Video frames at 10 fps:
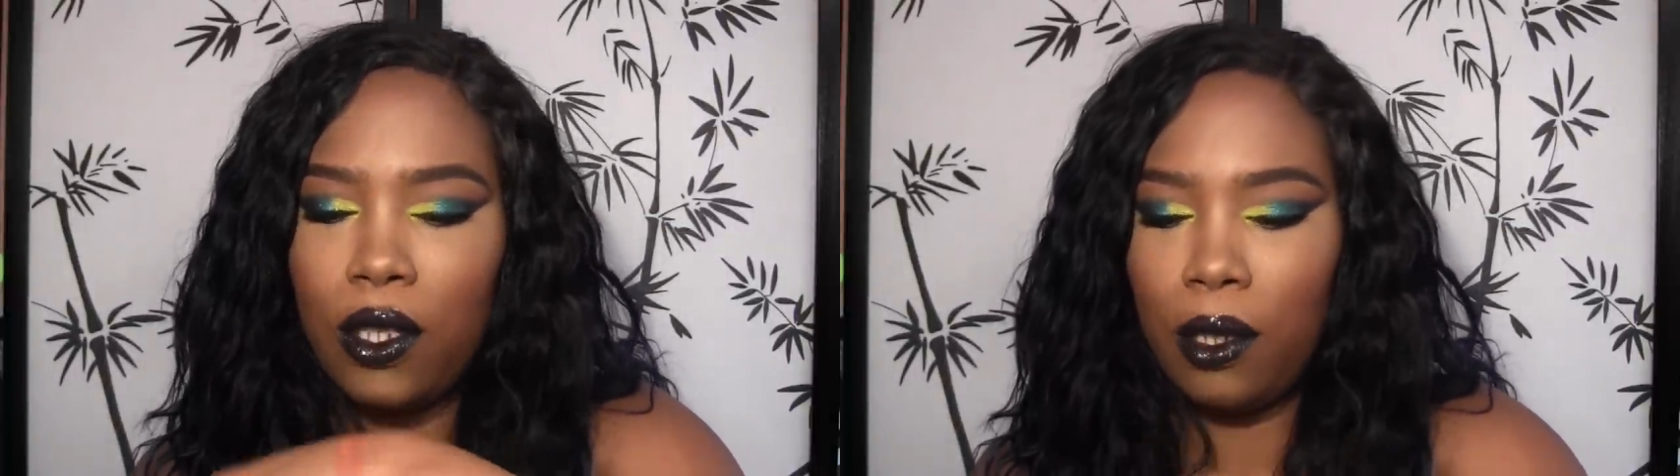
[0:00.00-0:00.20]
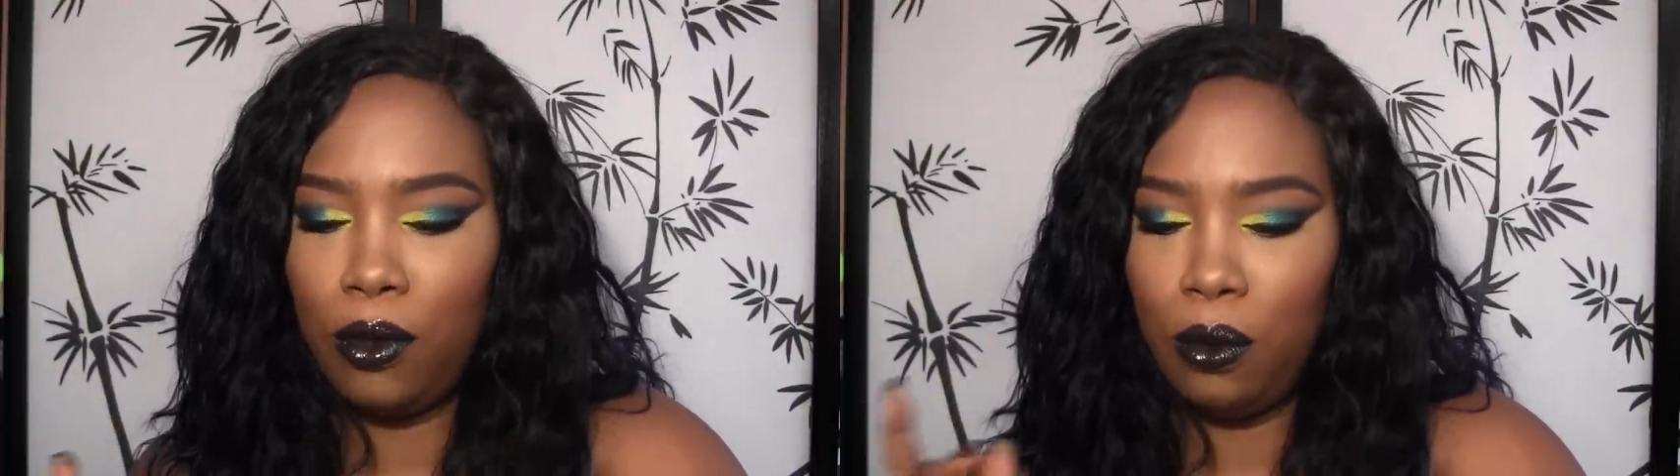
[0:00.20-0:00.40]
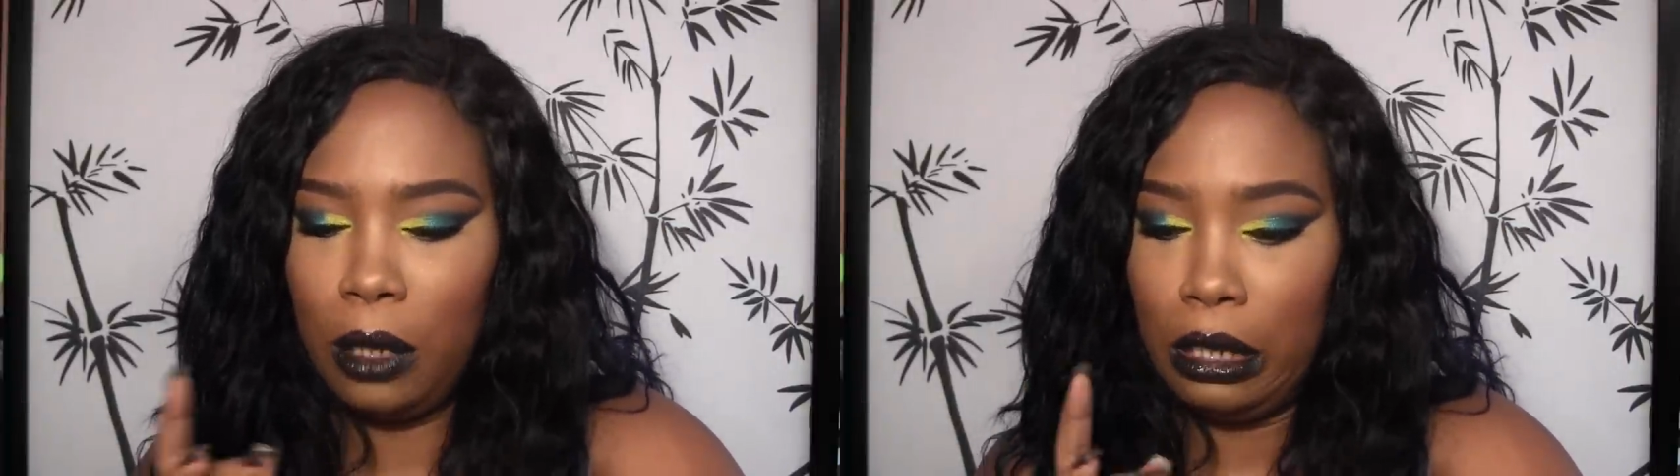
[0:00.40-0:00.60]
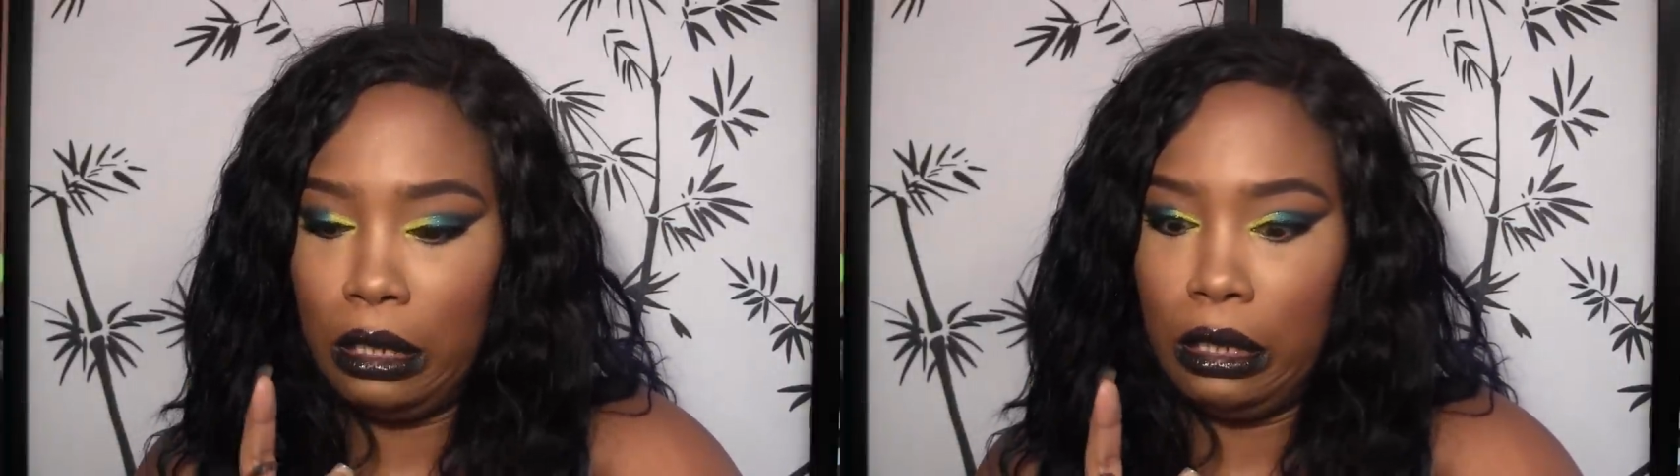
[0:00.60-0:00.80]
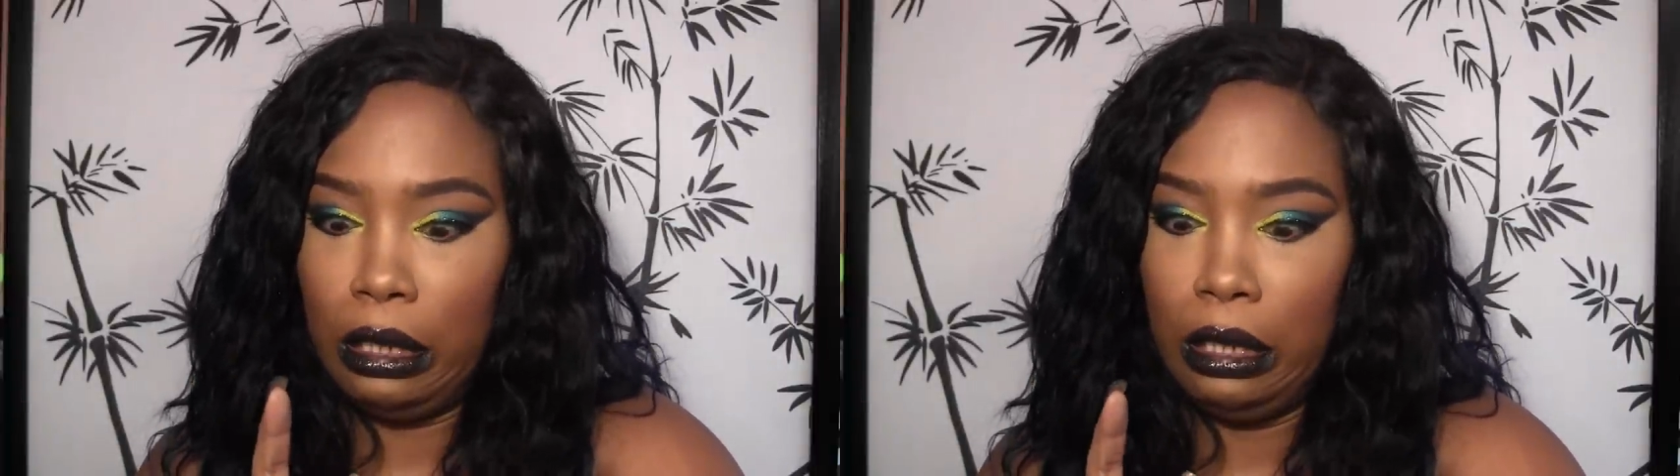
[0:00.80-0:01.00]
took up too
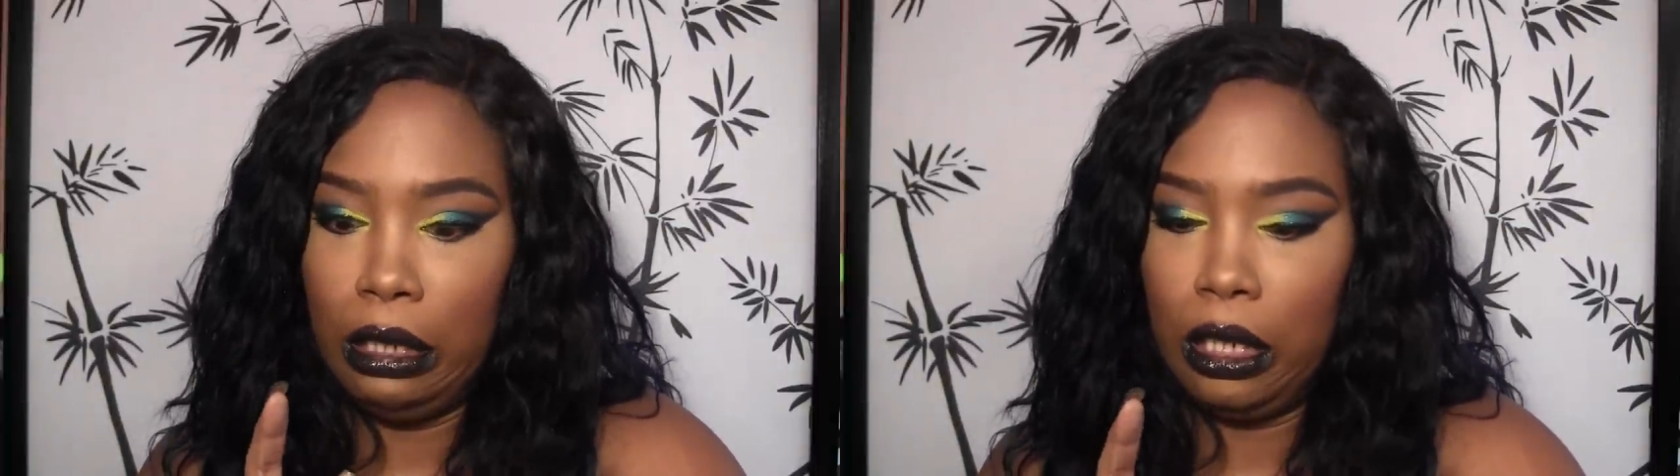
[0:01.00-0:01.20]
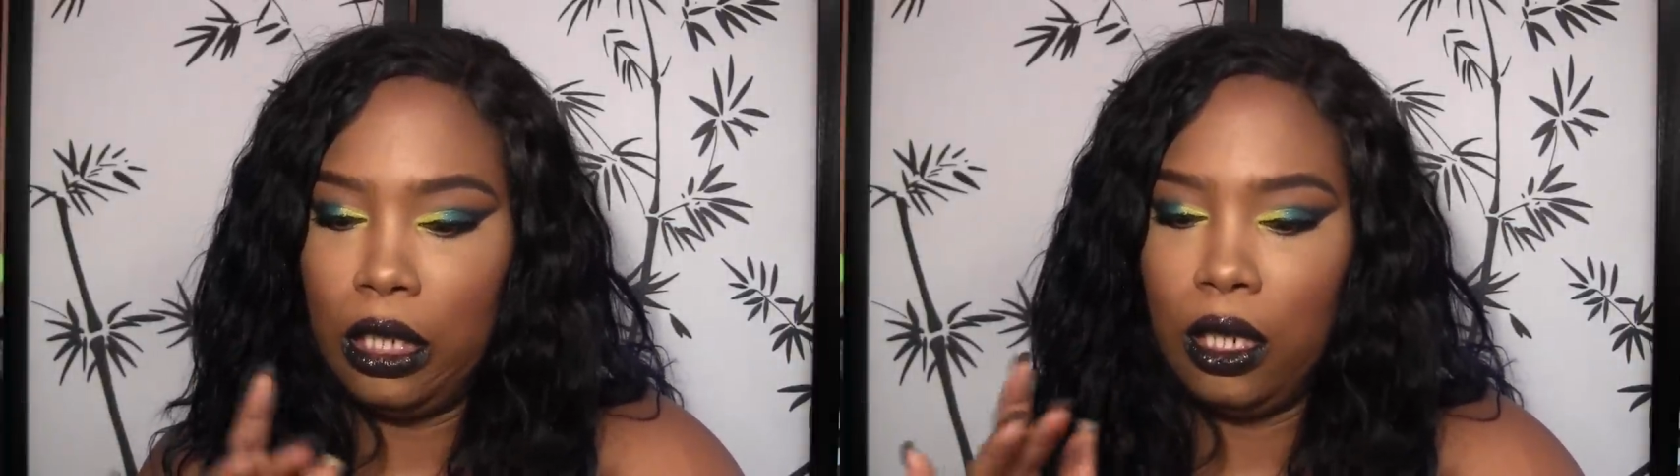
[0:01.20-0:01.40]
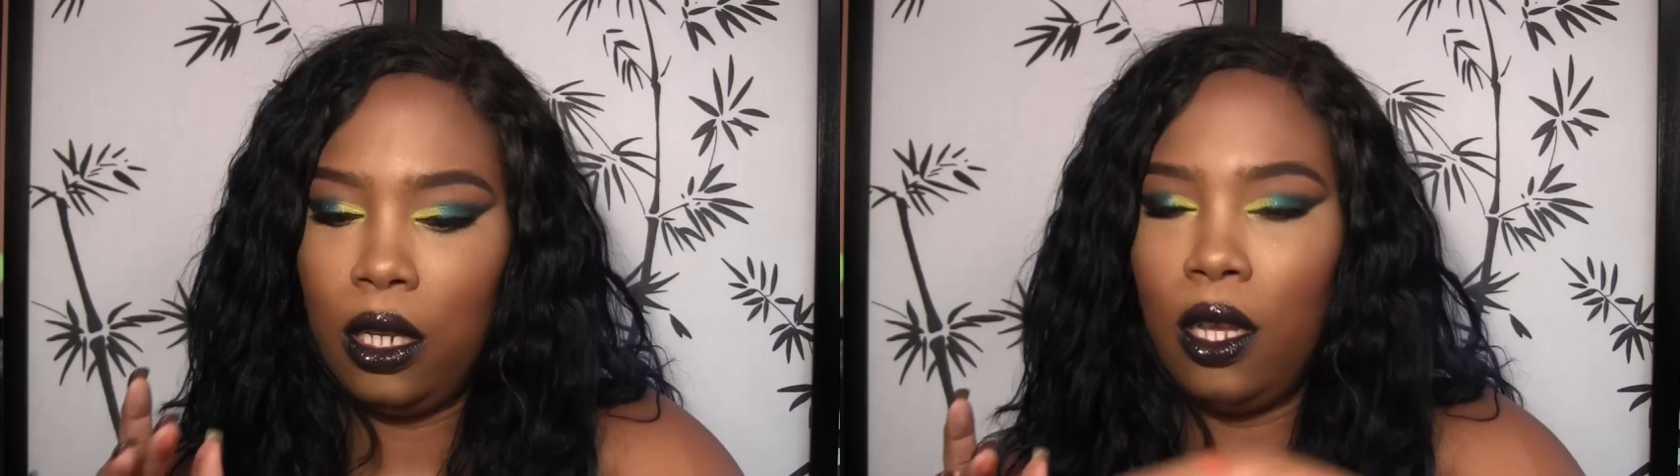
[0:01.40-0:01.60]
much Yeesh.